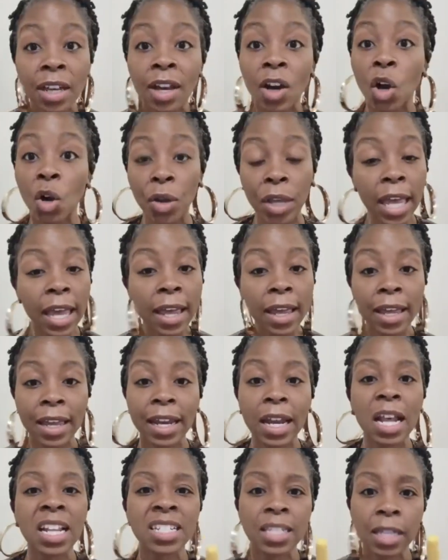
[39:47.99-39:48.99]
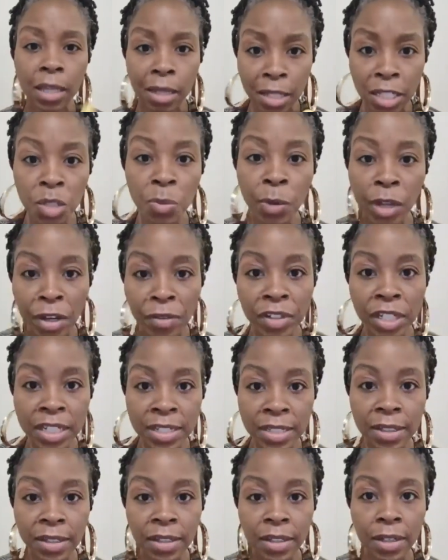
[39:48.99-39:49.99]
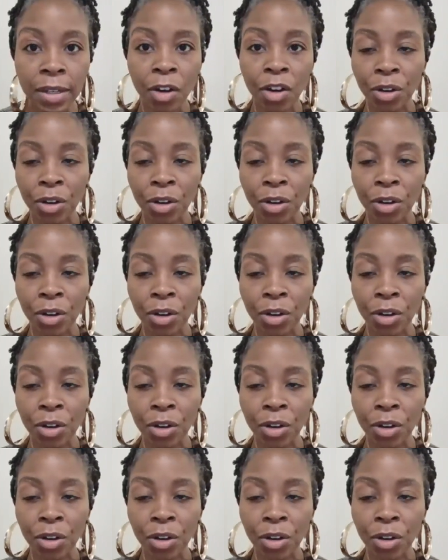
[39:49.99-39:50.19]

Okay, and I say experiencing.